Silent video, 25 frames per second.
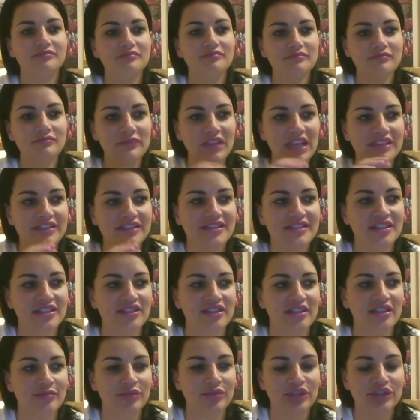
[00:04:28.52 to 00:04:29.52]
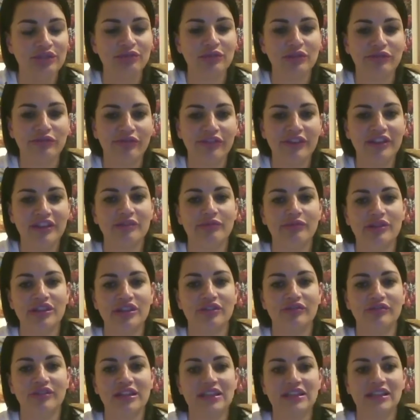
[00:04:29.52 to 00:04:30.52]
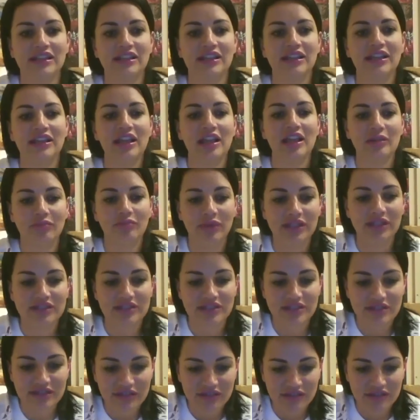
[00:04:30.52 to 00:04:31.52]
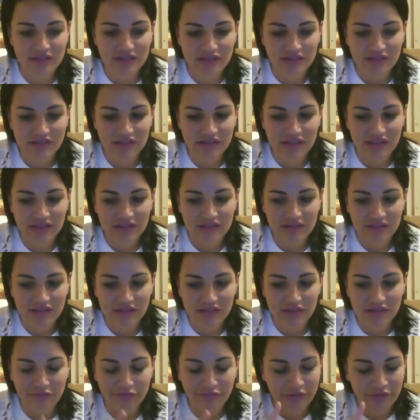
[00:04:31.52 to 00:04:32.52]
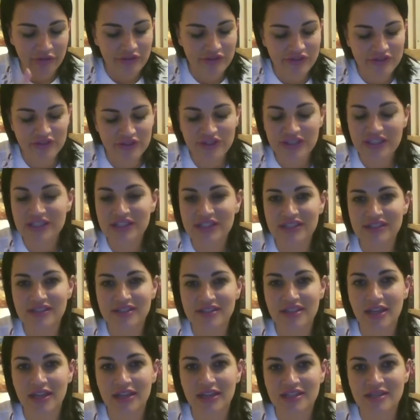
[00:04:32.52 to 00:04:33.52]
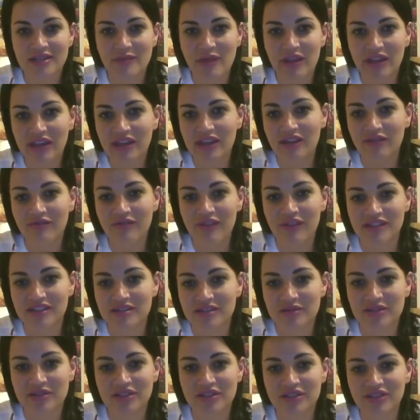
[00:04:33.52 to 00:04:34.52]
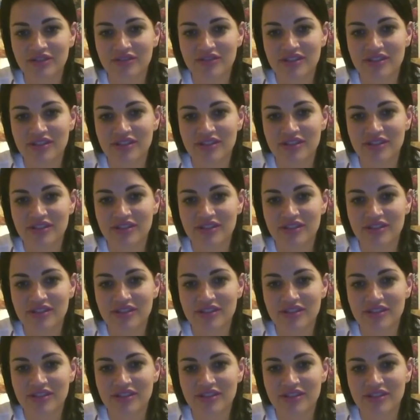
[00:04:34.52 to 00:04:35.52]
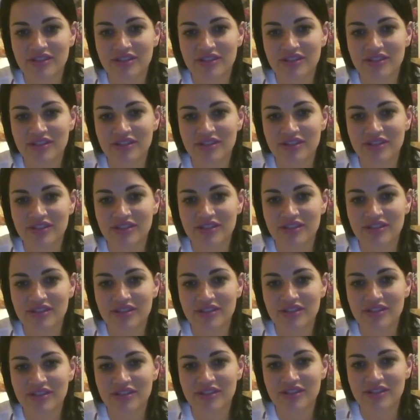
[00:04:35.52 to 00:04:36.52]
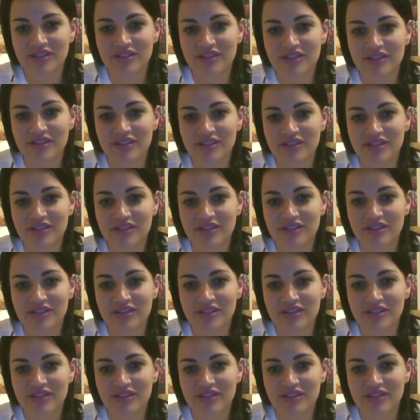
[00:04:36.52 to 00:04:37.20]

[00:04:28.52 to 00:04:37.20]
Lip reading: And say to them, you will feel when you're ready, but first you need to decide to make an investment in yourself, and then you need to decide,